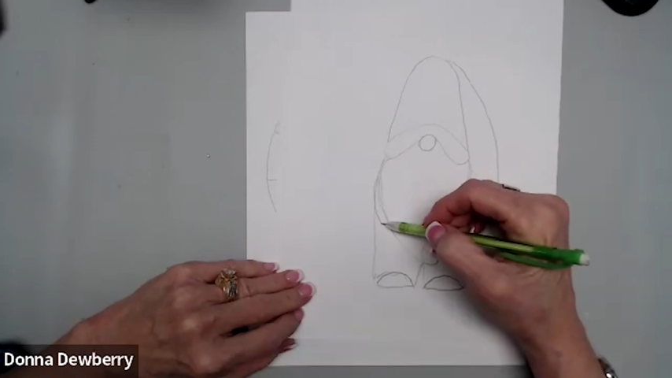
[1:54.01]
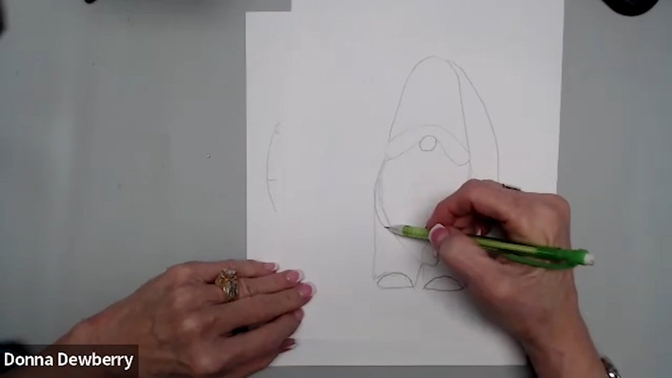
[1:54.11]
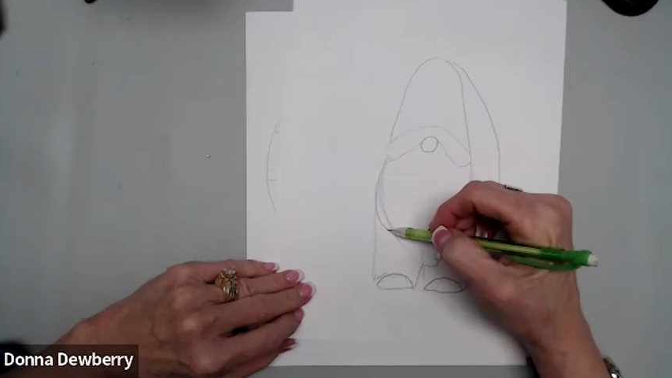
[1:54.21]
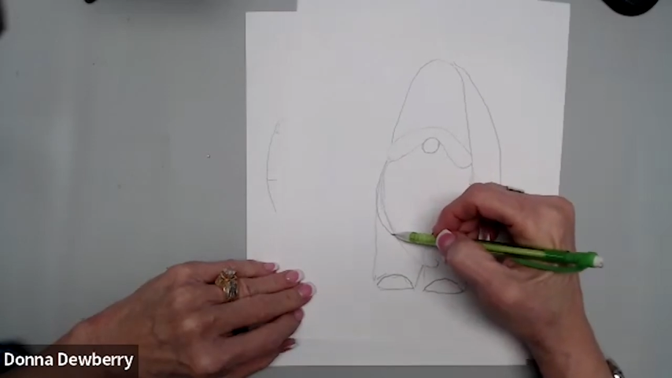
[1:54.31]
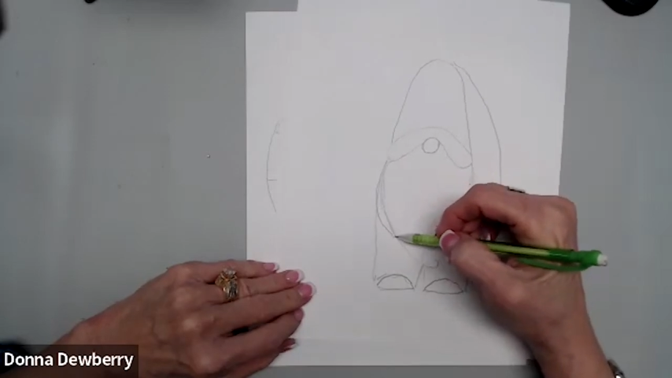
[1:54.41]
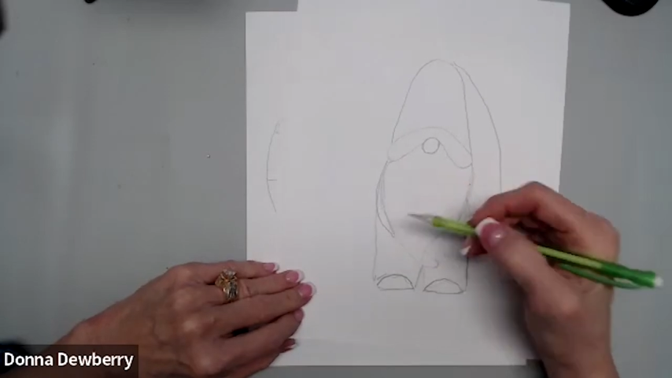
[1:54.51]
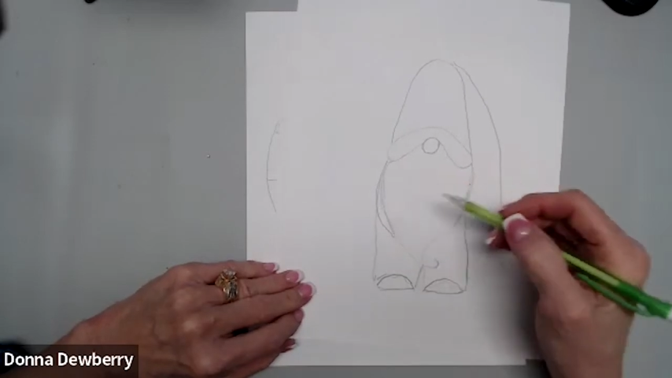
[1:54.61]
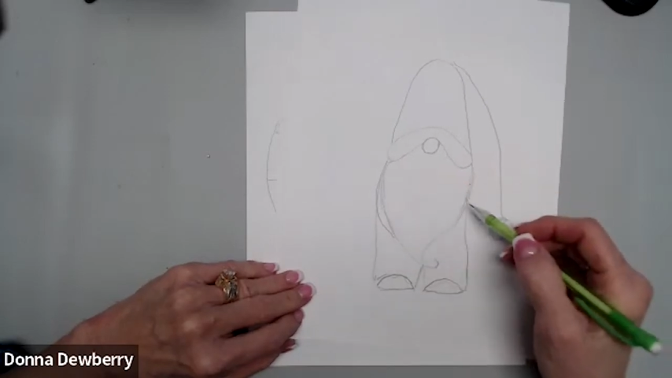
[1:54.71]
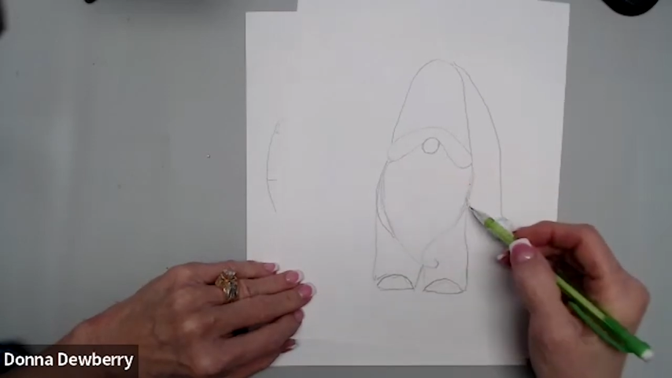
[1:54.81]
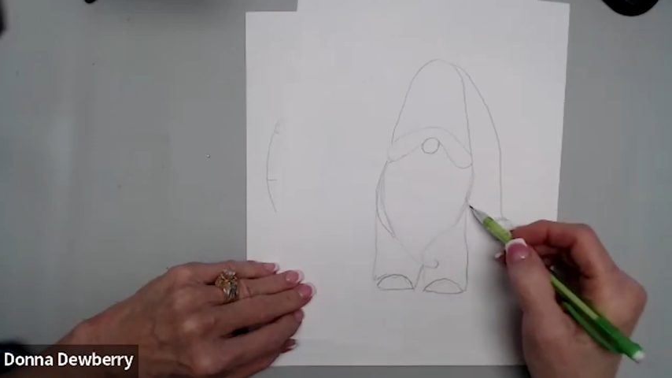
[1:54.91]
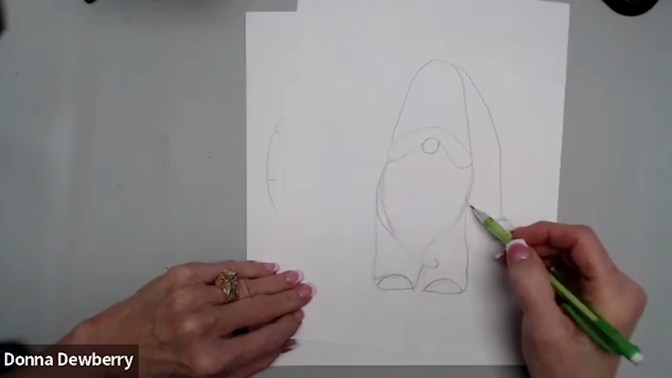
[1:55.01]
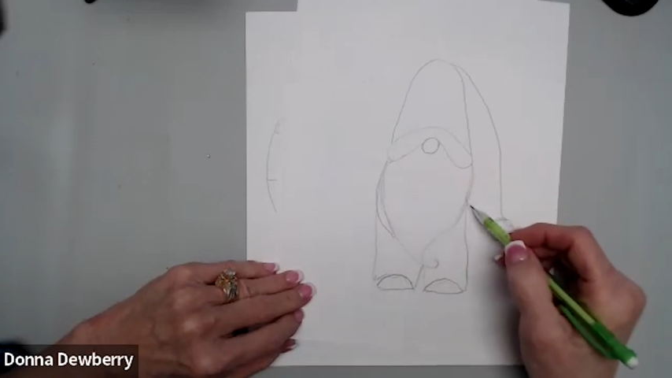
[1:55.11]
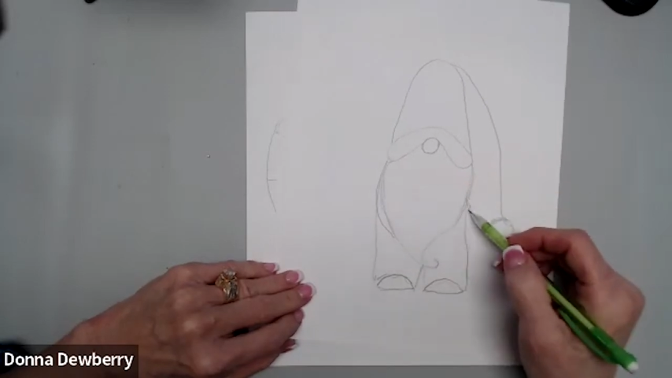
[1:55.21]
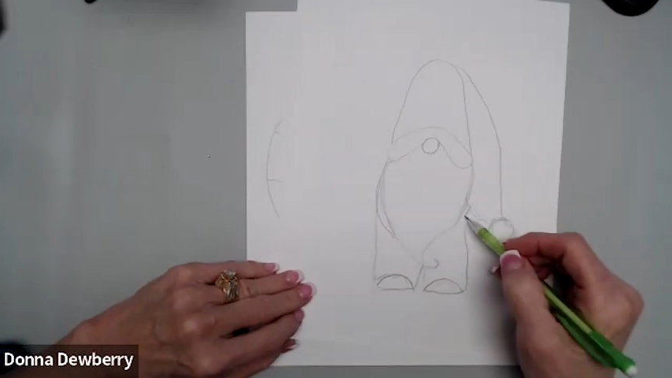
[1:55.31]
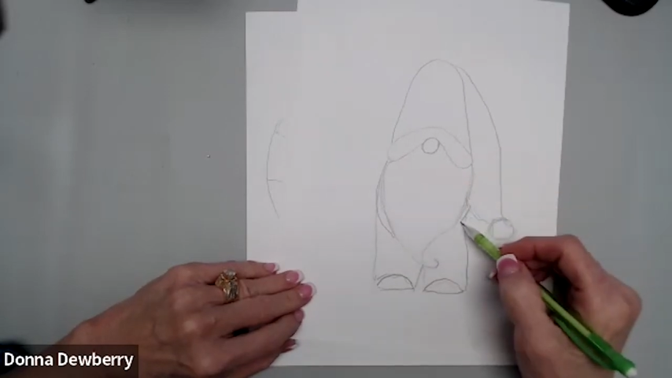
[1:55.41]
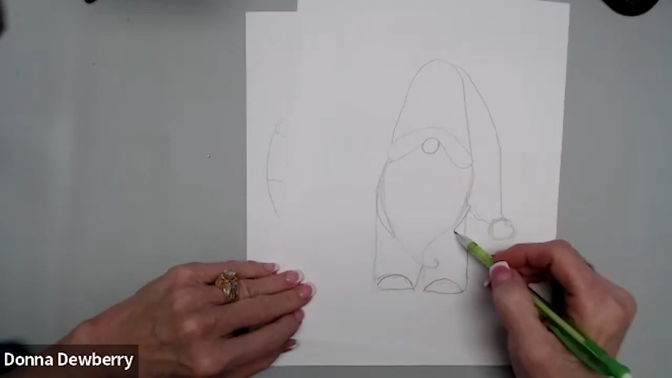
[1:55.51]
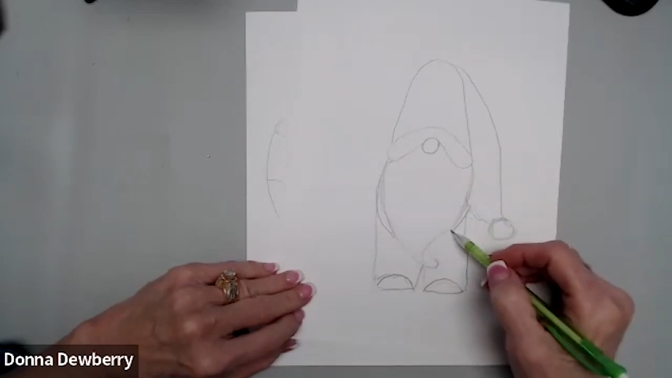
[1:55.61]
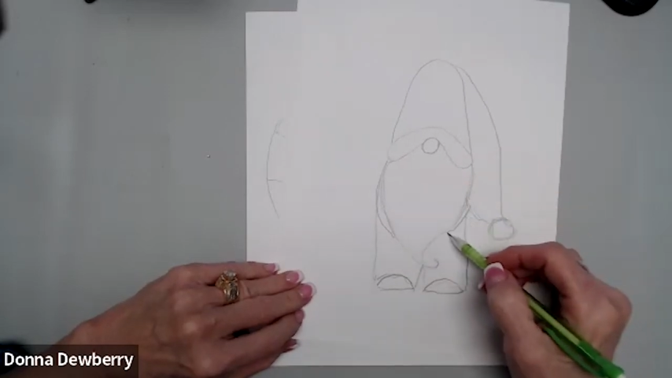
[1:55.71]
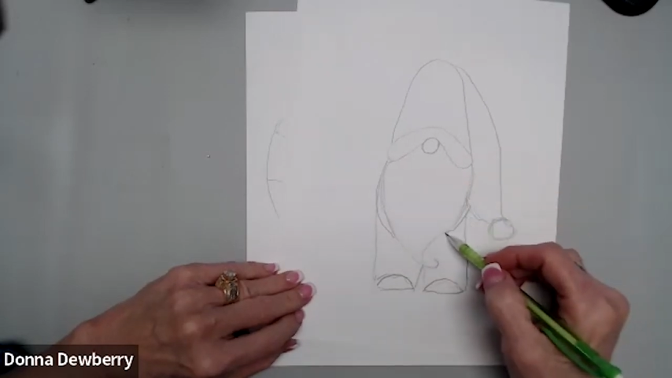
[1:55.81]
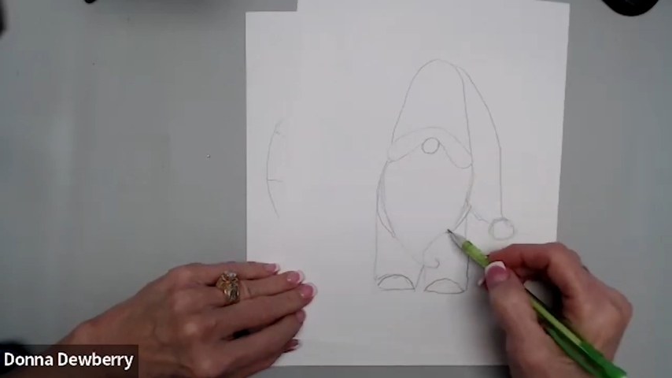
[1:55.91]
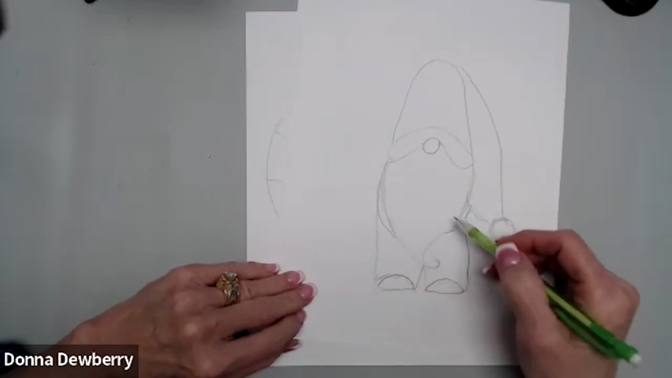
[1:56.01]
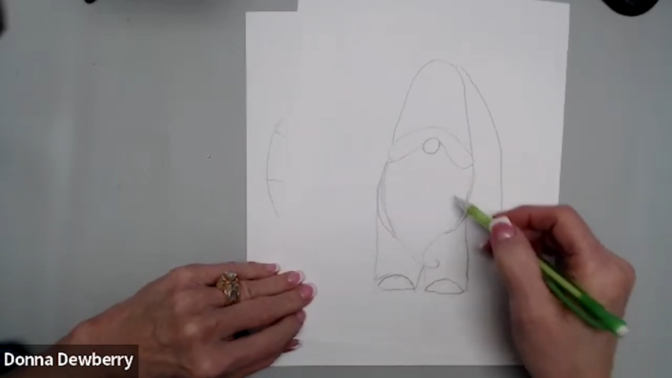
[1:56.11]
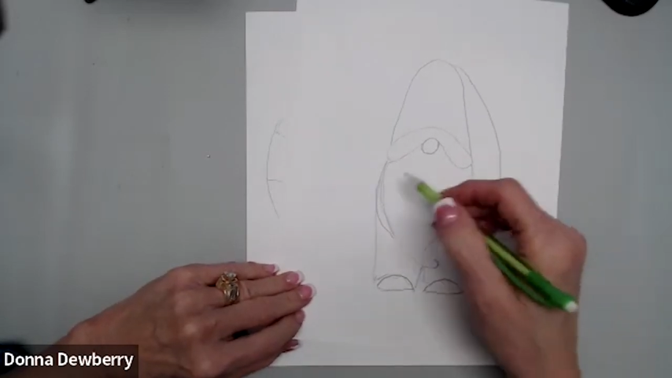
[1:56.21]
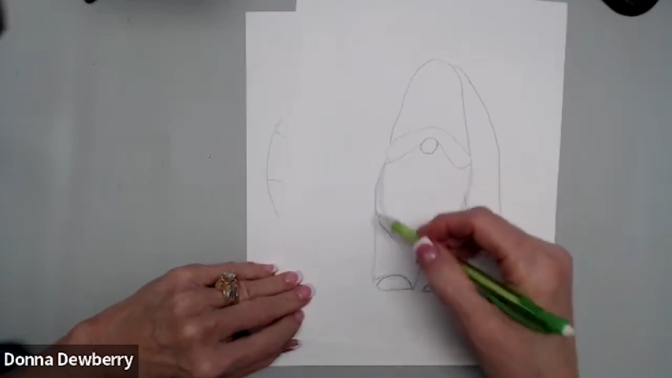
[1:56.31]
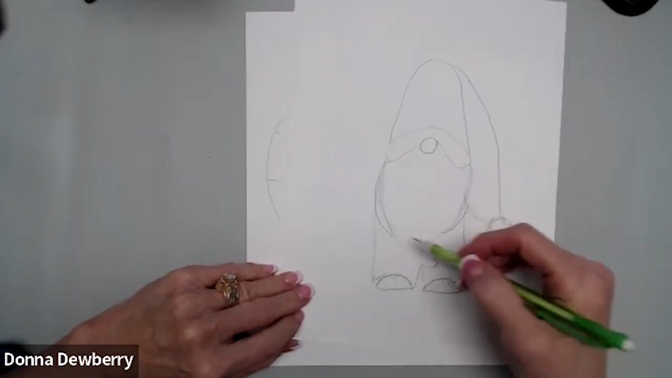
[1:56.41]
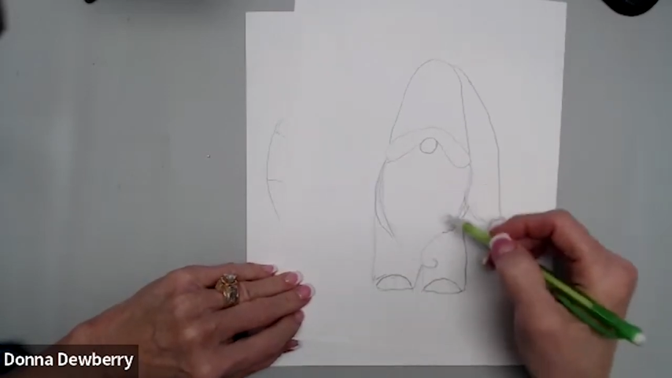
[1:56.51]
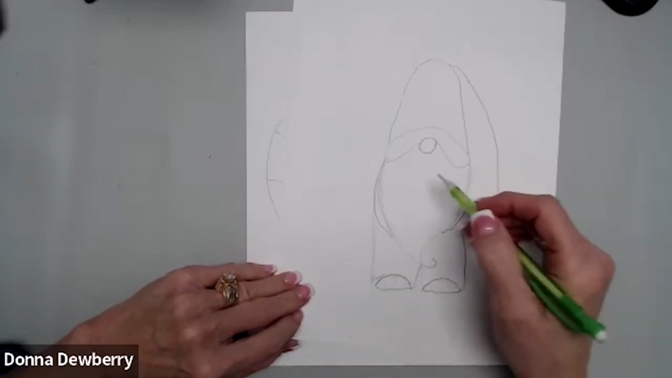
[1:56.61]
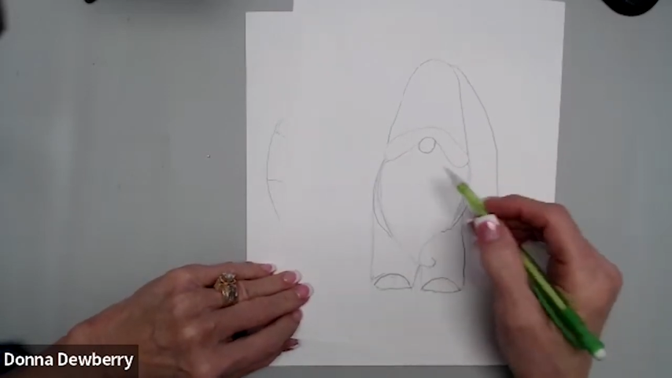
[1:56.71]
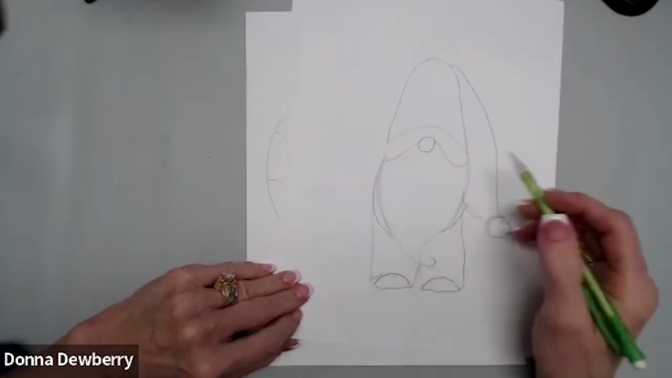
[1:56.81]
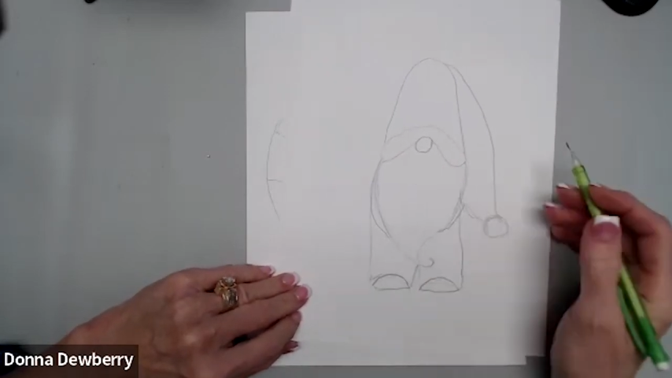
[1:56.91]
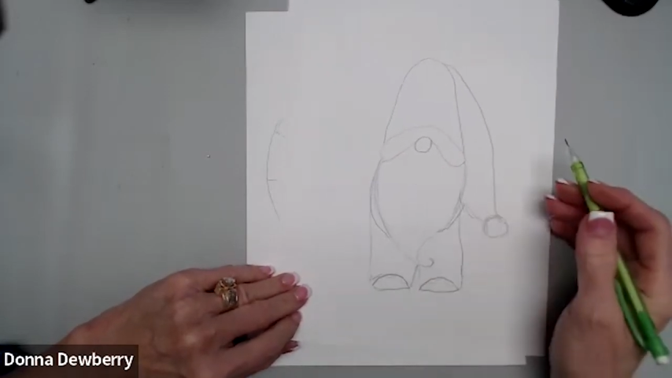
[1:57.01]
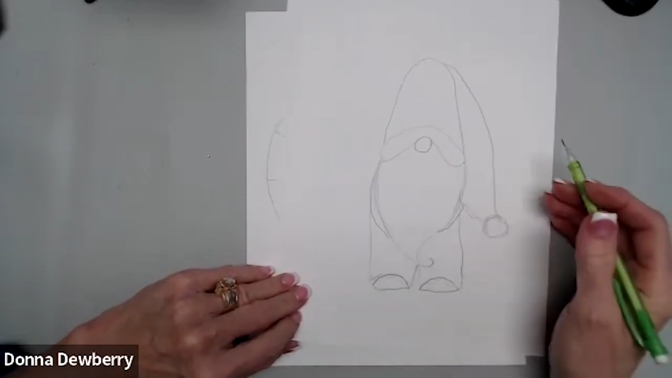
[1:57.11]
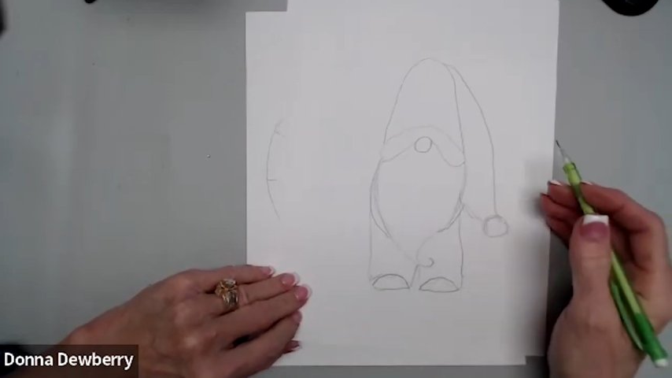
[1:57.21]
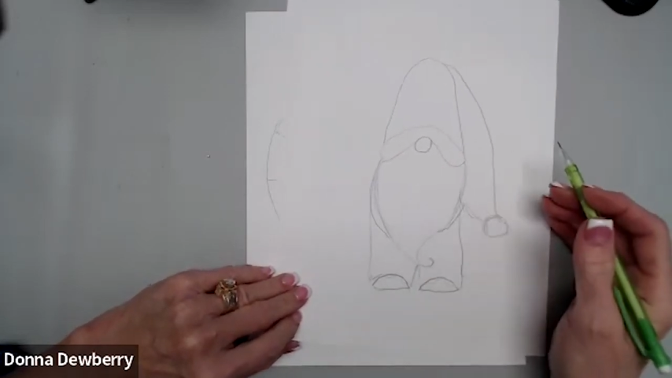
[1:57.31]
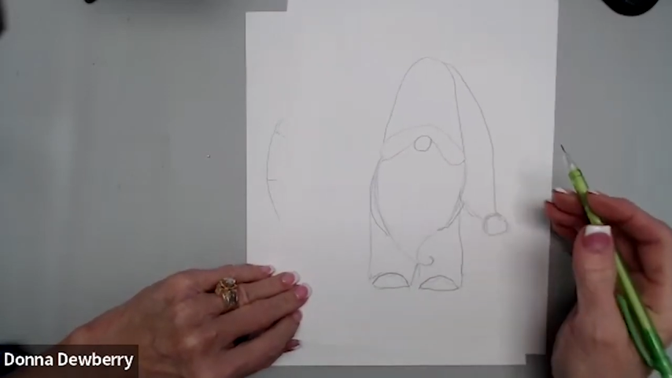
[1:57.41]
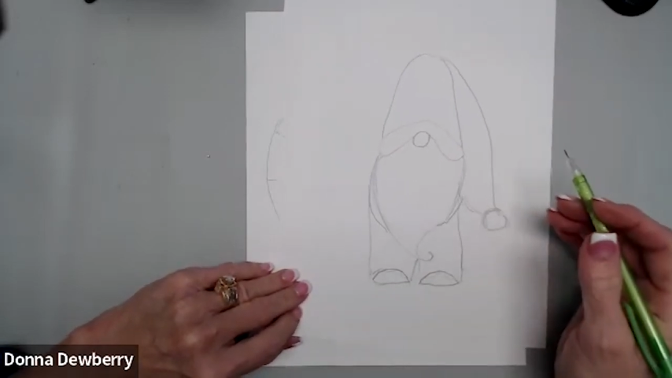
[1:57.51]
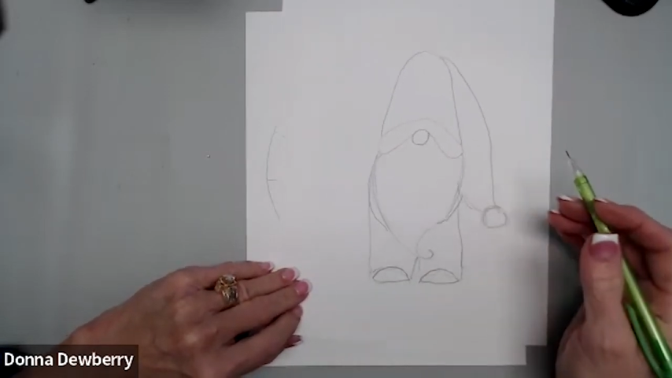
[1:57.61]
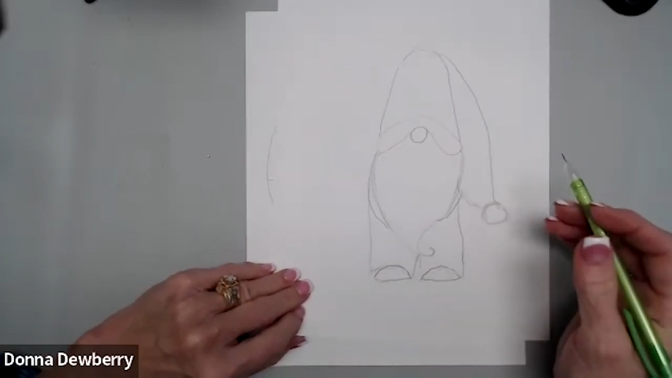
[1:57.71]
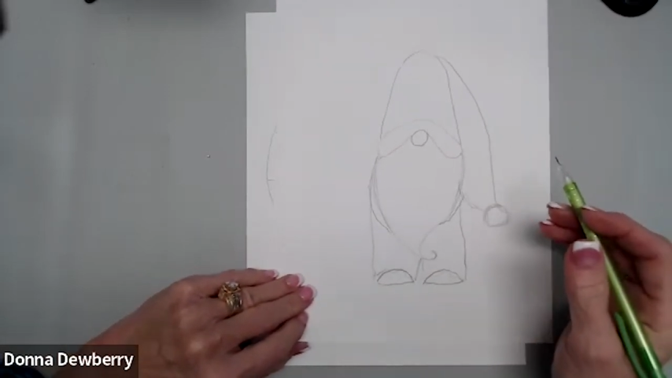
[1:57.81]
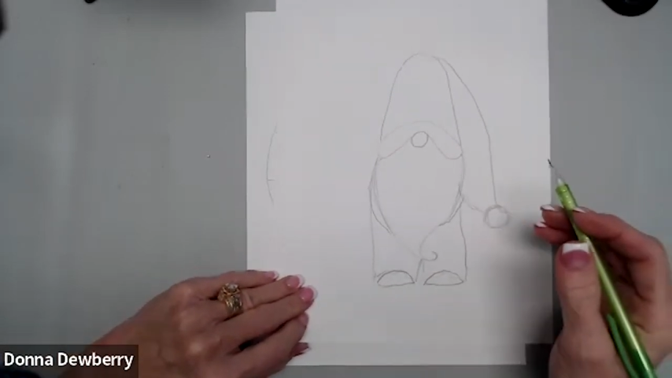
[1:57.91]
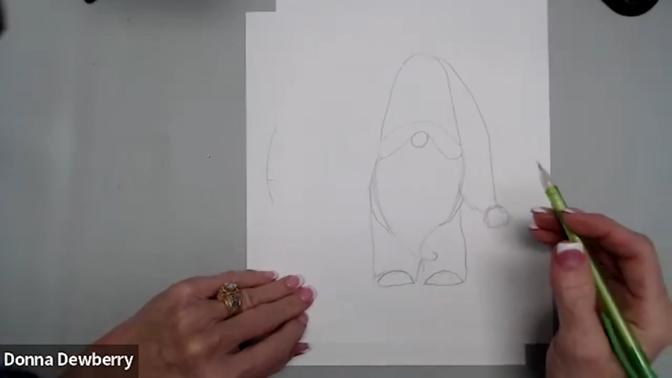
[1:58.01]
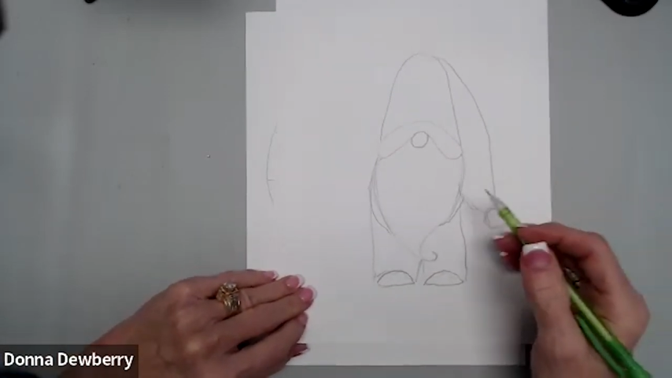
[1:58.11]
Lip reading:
Nobody's mouth can be seen.